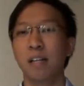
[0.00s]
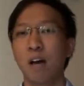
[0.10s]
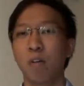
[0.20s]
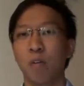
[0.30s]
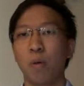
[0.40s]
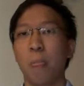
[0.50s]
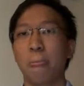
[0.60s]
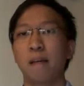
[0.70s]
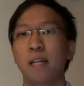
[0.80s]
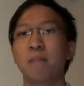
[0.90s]
Now,
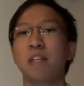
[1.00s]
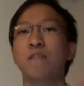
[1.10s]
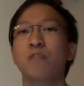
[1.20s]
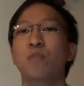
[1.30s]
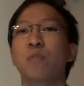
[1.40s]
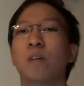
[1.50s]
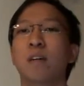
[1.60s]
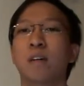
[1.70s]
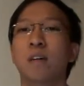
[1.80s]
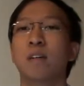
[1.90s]
let me give you
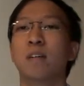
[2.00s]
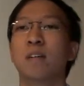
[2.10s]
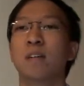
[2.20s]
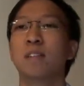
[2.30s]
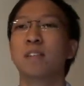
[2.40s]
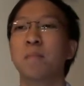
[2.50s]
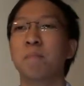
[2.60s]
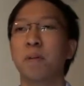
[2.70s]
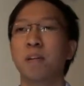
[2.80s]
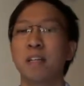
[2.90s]
a
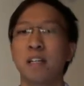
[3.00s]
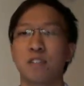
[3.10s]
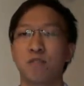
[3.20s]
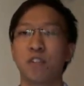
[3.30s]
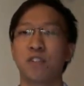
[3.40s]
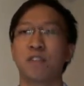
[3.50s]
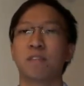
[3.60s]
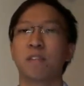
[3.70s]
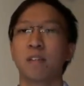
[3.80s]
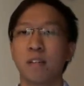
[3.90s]
simple illustration.
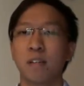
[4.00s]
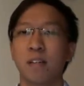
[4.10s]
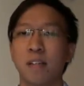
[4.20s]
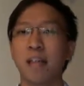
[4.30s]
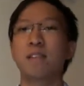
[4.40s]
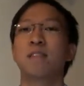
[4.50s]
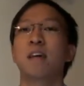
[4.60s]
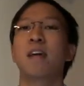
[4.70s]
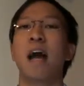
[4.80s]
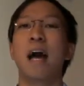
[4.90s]
Let us
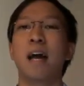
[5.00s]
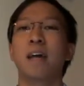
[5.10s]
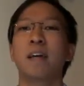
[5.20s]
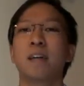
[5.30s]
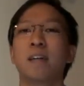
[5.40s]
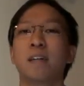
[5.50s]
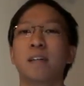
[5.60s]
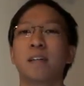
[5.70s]
say I